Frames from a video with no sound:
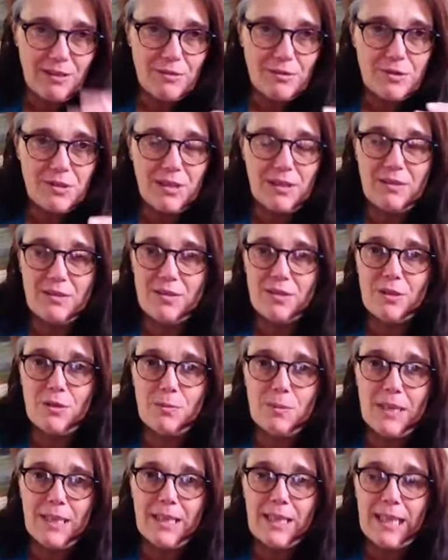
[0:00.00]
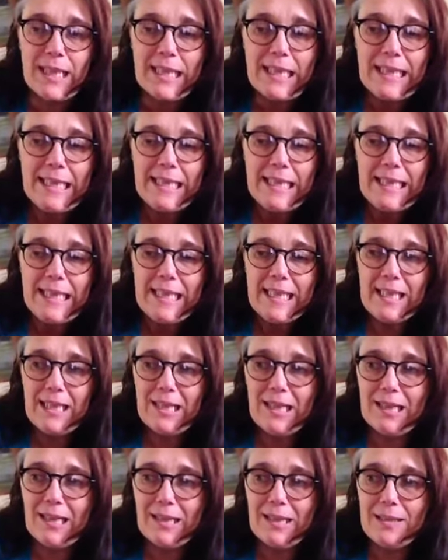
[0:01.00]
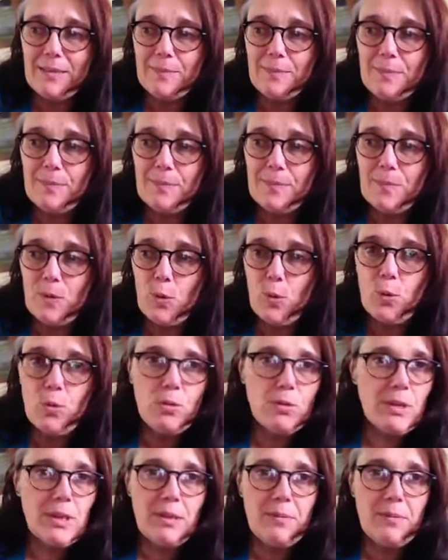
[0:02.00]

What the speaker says: You'll see the Zoom link, or